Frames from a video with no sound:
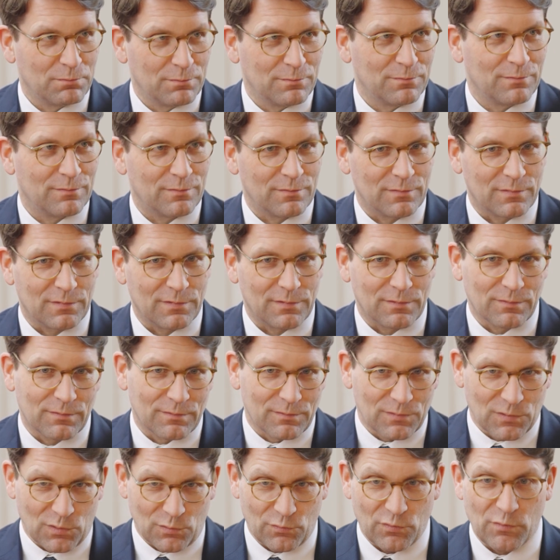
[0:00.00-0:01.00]
And
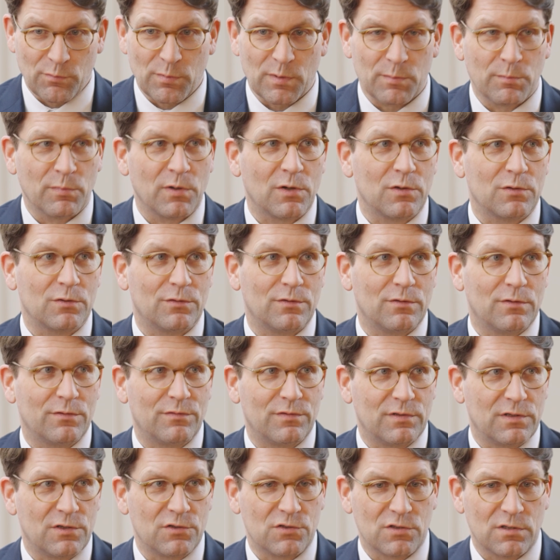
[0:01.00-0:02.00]
we've been part
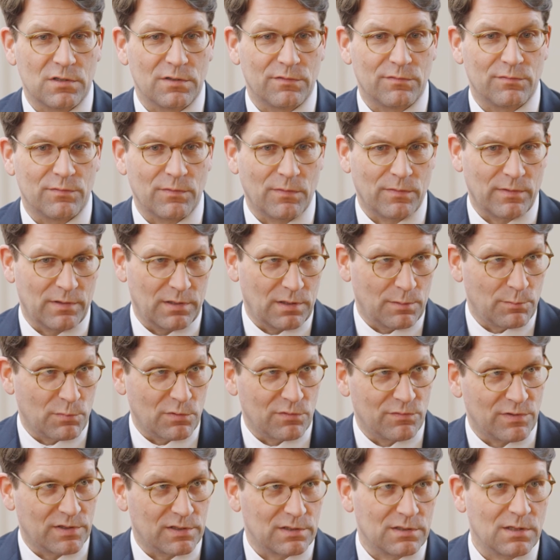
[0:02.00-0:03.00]
of an initiative with a
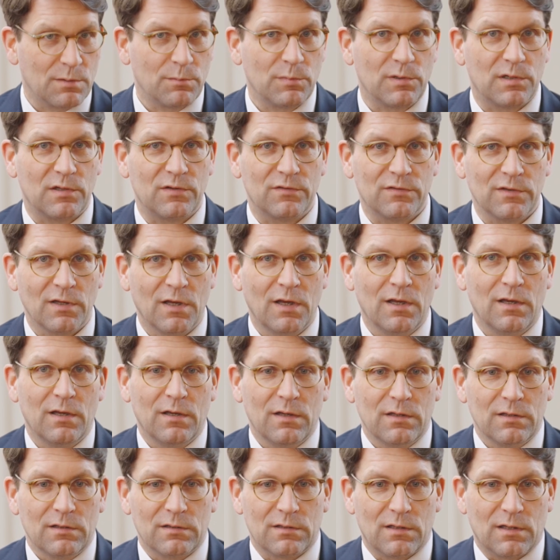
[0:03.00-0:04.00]
number of other companies
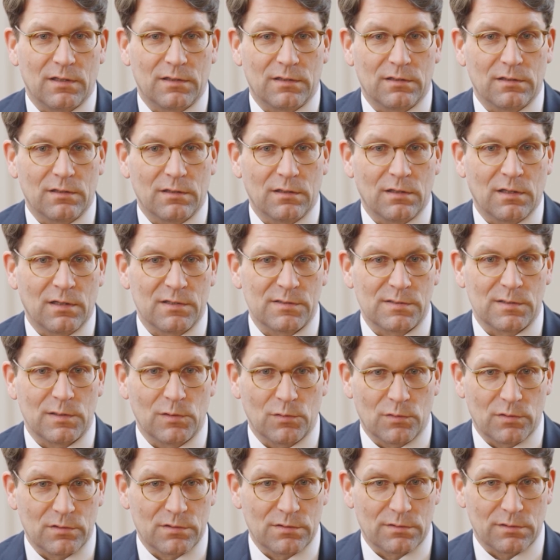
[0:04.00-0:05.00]
that has
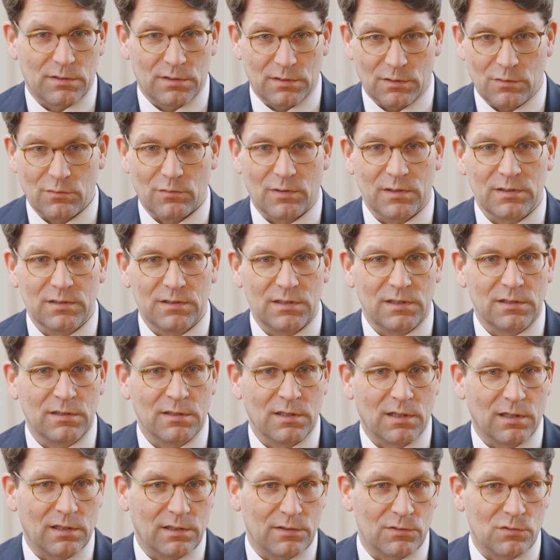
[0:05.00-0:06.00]
looked in great
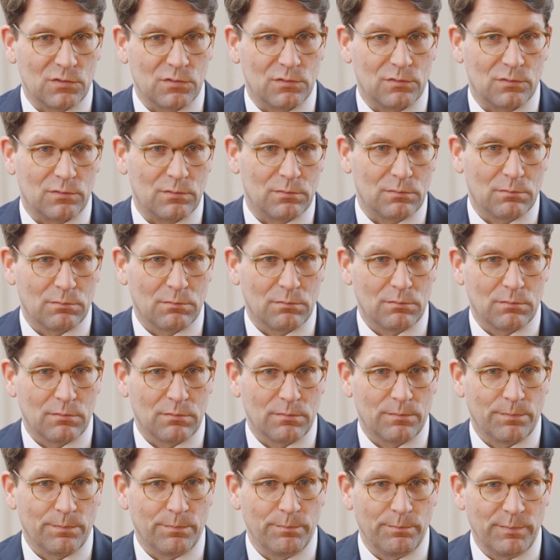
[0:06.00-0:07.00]
detail into
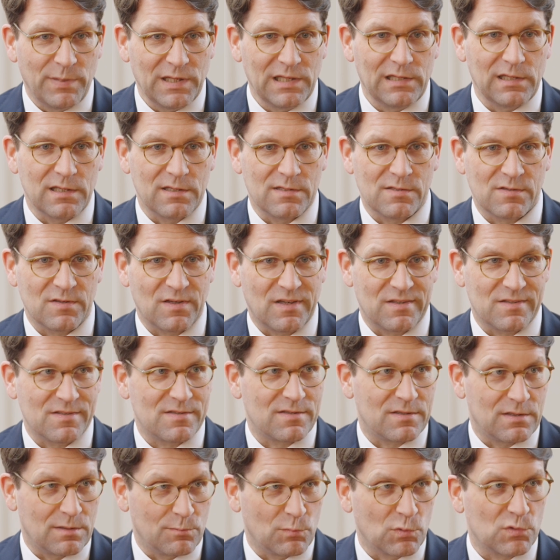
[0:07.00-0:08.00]
building
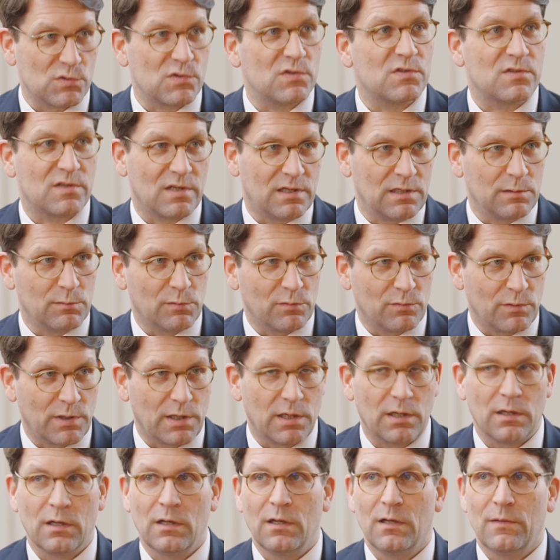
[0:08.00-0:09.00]
sets in a more sustainable
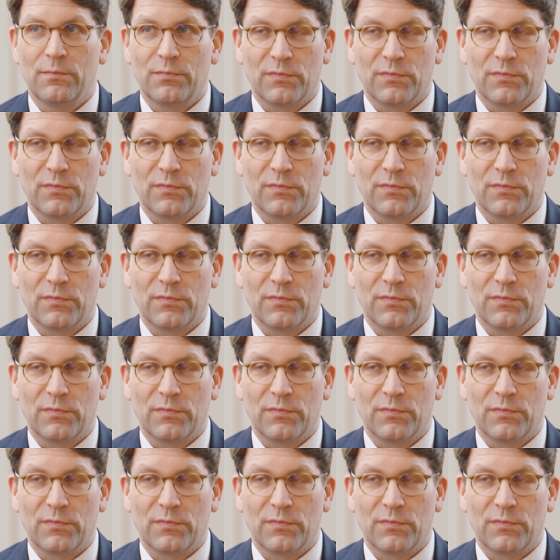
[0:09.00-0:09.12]
way